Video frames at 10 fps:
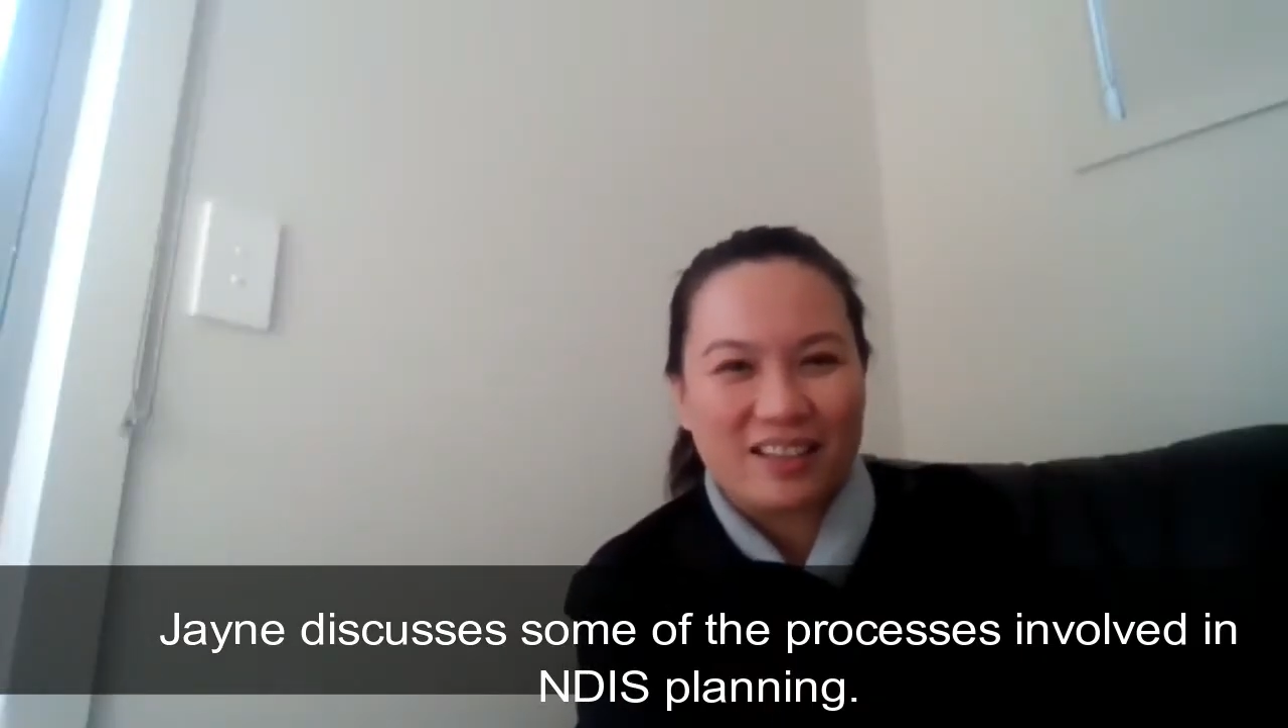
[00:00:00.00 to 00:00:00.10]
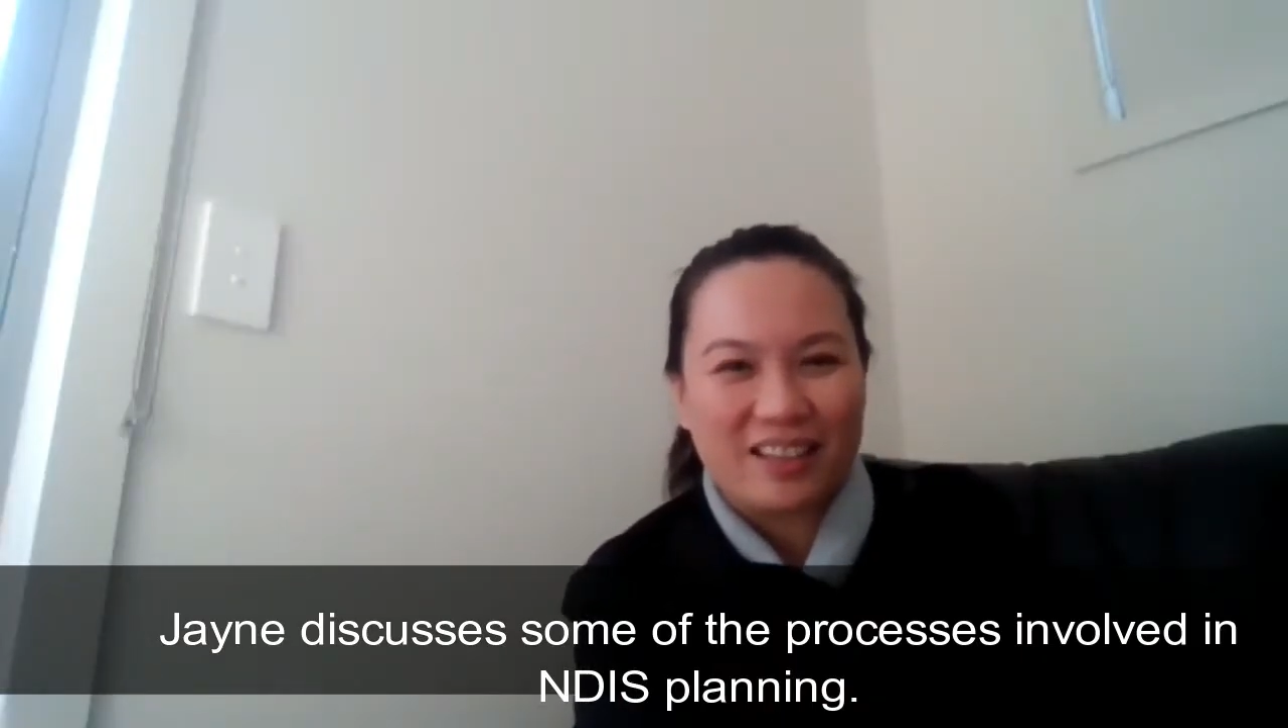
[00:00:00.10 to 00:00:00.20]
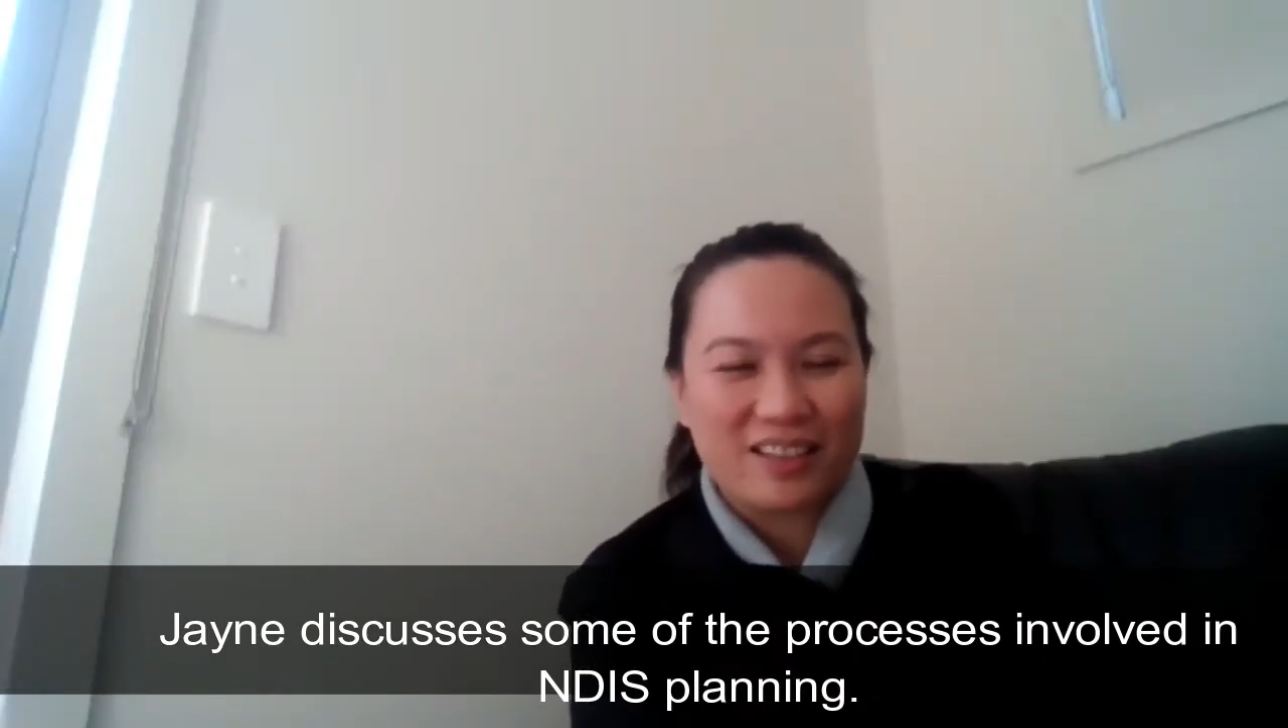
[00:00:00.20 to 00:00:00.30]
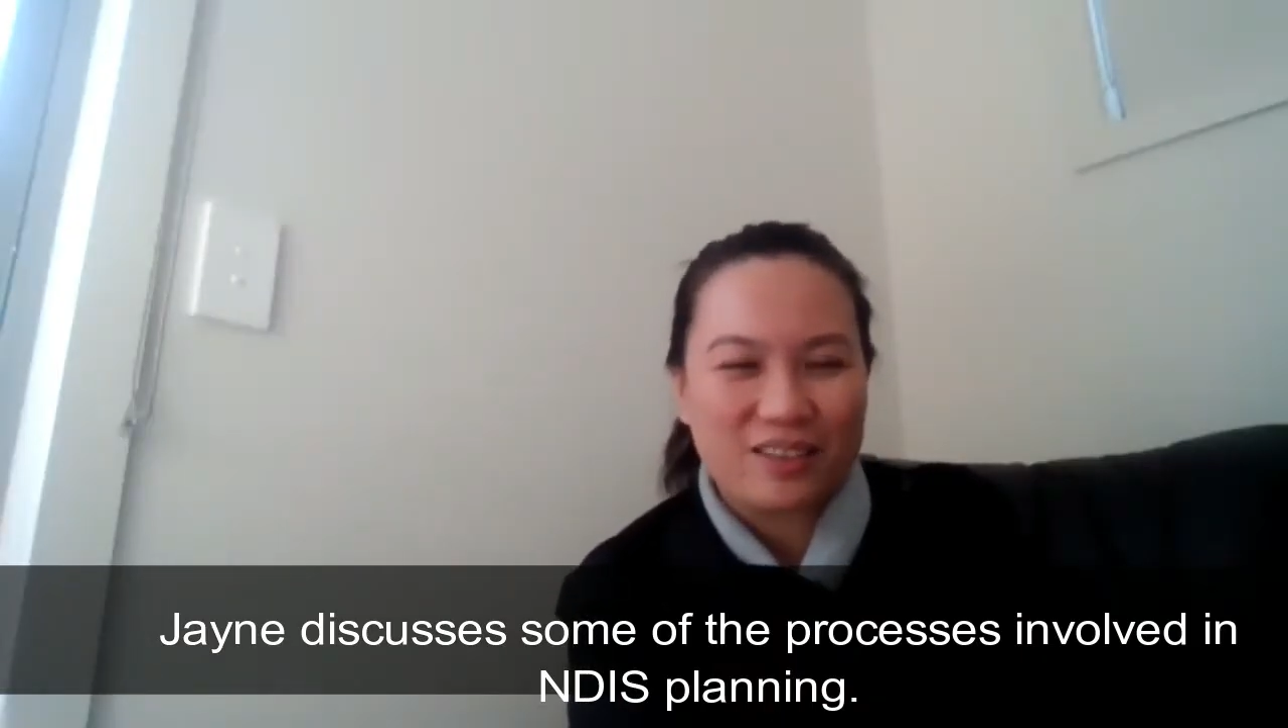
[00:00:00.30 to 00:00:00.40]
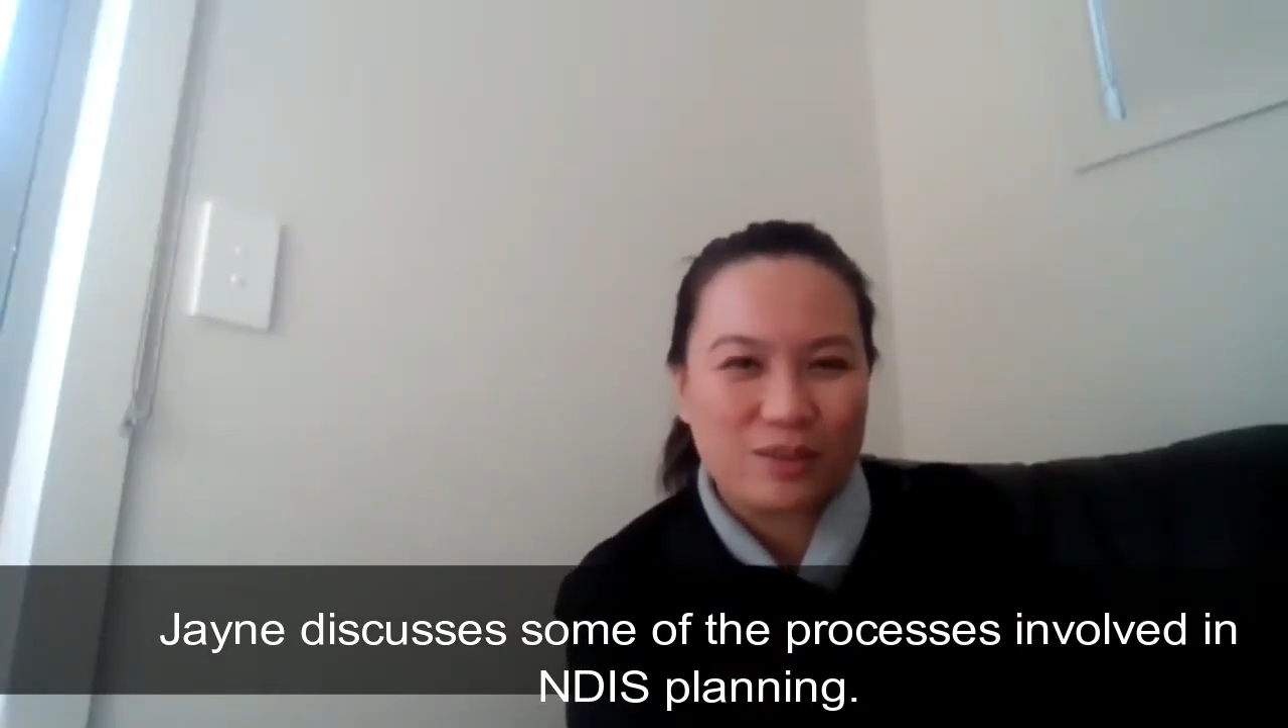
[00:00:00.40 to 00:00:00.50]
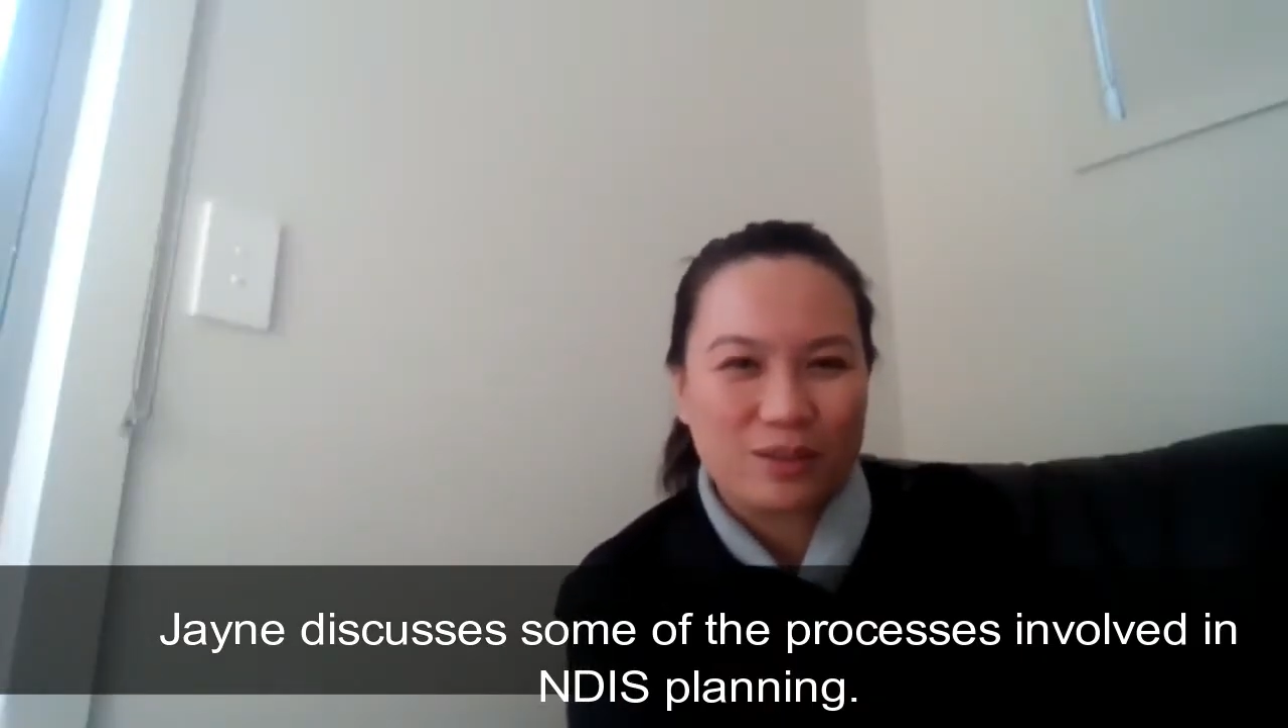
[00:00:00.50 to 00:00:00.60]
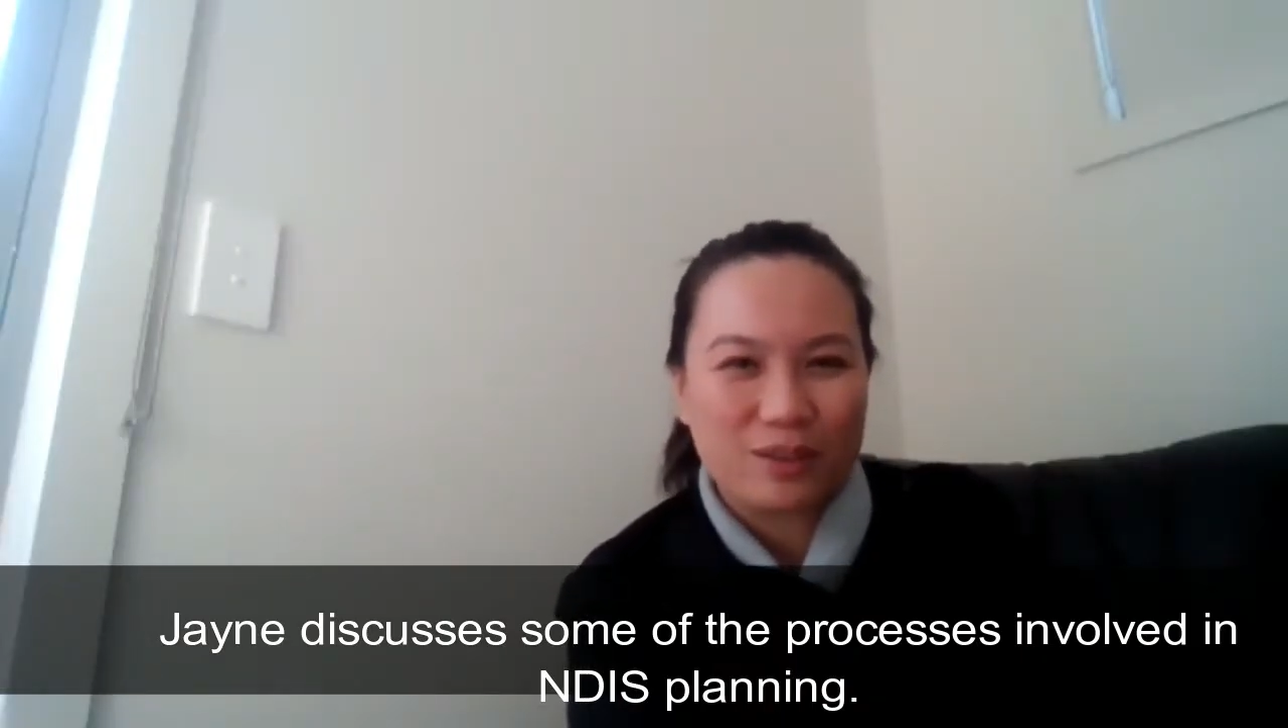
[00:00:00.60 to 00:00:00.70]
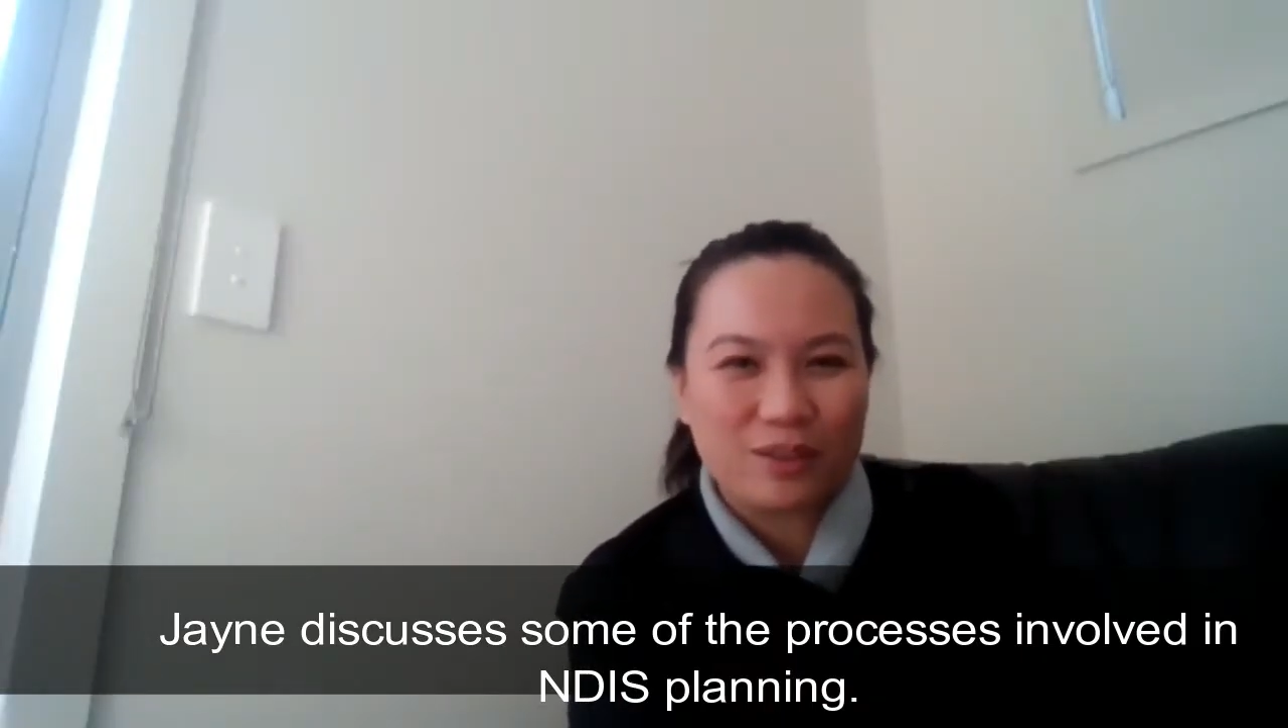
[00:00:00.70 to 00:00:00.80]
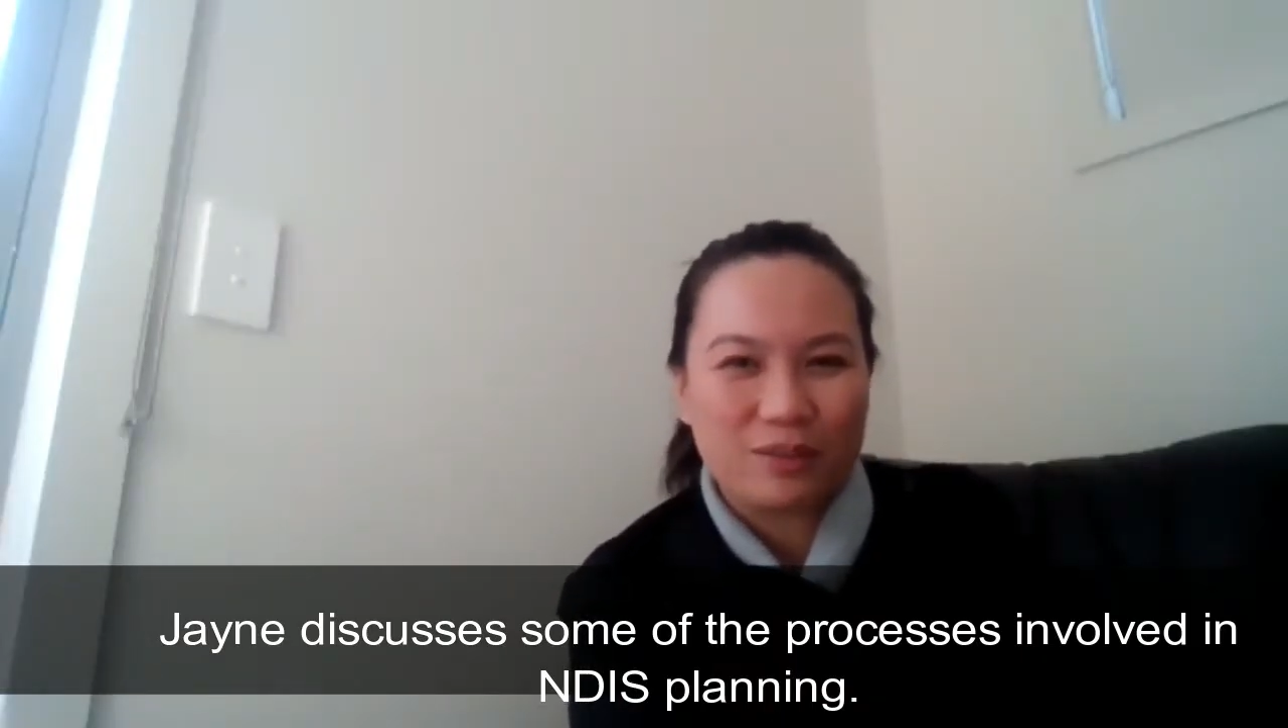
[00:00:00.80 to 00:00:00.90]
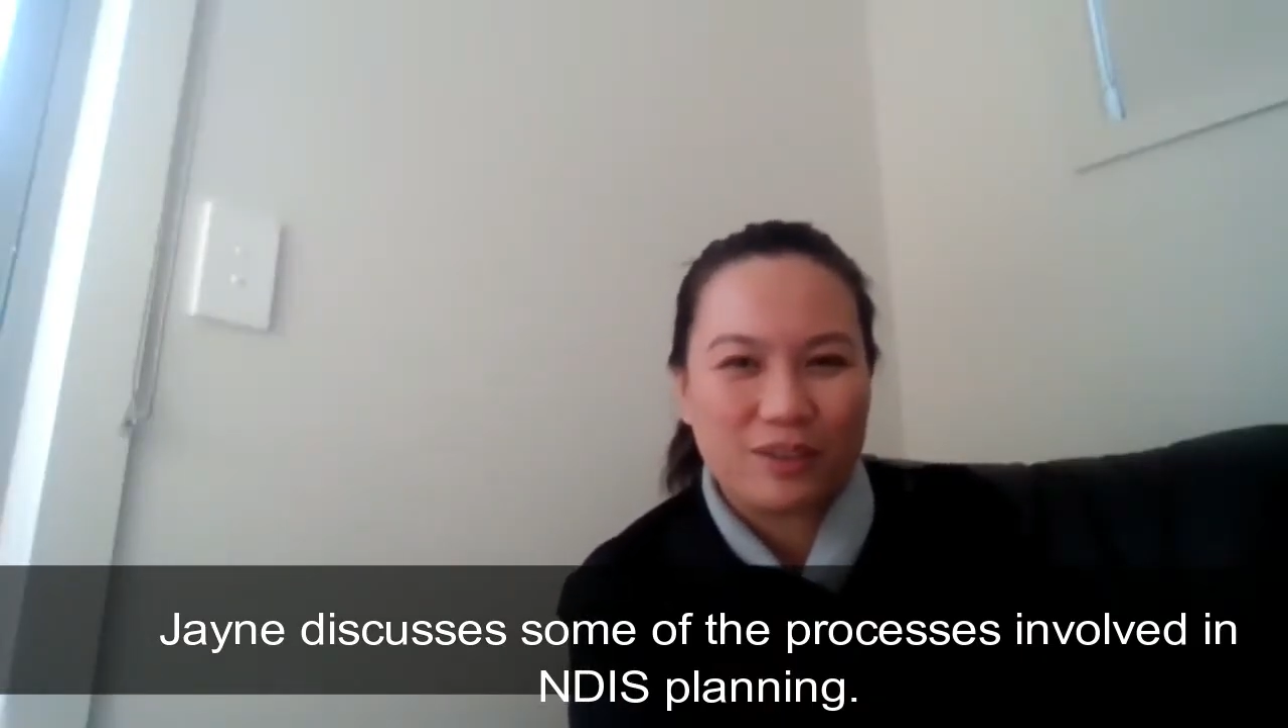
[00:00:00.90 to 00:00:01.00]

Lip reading: like sort of